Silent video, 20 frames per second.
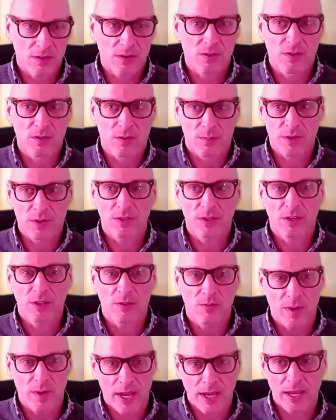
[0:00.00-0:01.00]
your ability to
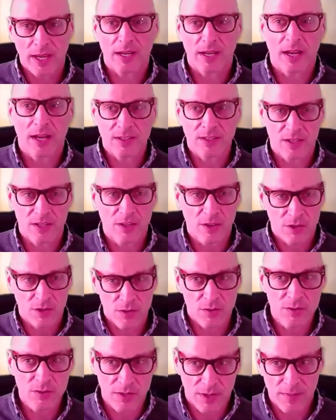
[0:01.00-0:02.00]
recognize it and
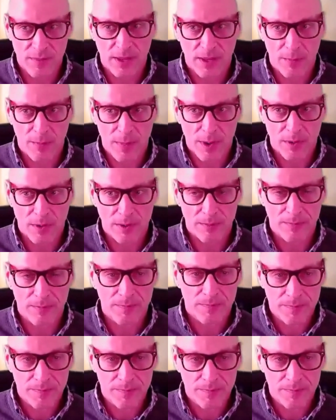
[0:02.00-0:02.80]
do something about it.